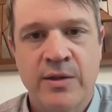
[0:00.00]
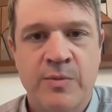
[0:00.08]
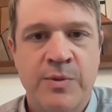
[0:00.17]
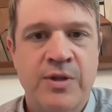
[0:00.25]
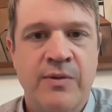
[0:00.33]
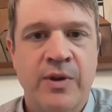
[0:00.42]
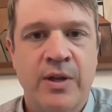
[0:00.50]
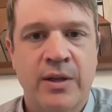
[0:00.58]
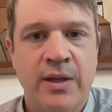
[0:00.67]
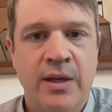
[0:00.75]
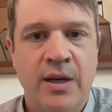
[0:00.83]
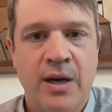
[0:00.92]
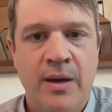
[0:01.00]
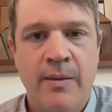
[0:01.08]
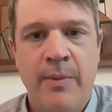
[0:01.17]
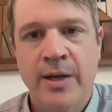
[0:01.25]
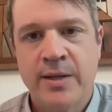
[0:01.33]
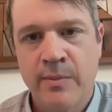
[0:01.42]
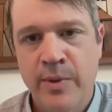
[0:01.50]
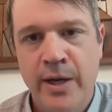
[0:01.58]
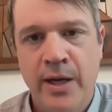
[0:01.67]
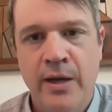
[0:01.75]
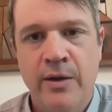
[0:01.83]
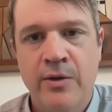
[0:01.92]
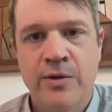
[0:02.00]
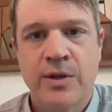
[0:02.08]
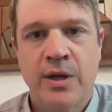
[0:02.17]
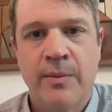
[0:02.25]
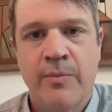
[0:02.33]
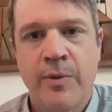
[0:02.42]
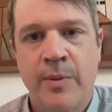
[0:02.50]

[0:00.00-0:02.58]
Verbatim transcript: uh, specific specifically uh, Monty Bennett, who's a,